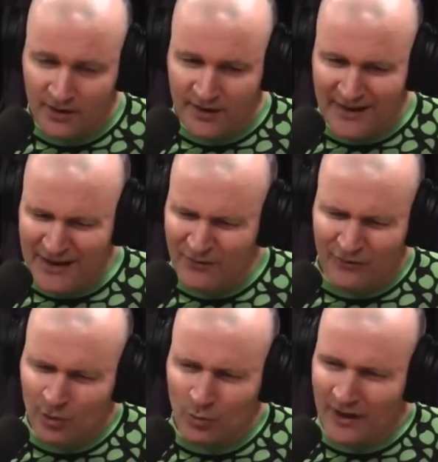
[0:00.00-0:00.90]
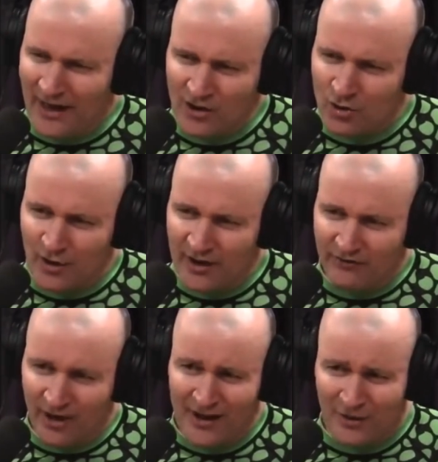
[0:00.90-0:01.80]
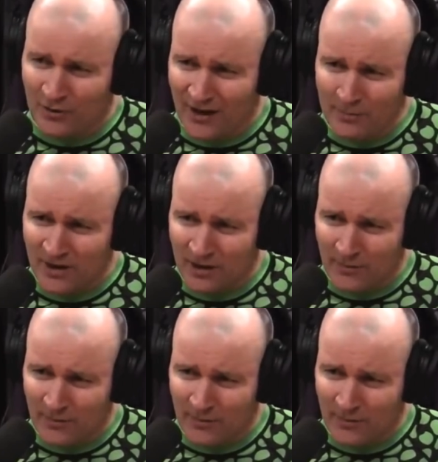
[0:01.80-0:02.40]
Even if you were an untrained fighter, you could upkick me.